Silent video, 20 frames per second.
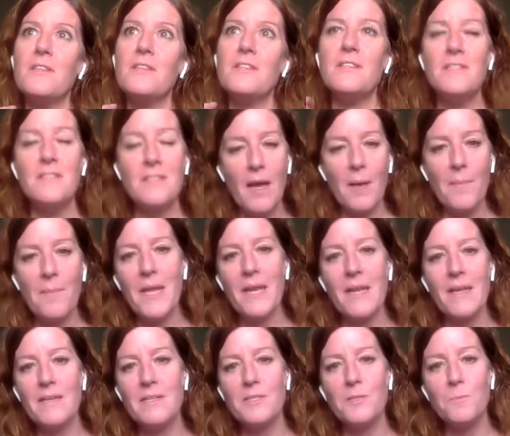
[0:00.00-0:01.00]

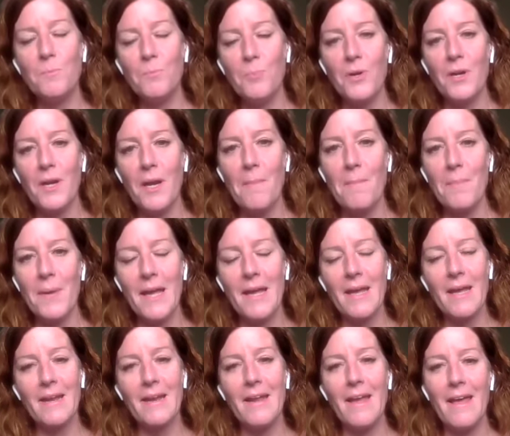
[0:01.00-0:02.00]
summit is put up
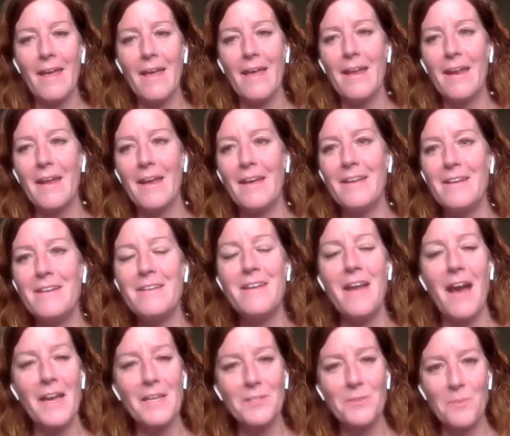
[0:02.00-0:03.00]
in a
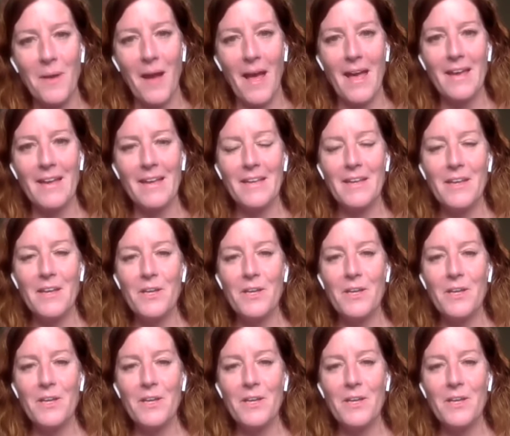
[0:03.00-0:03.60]
nice way.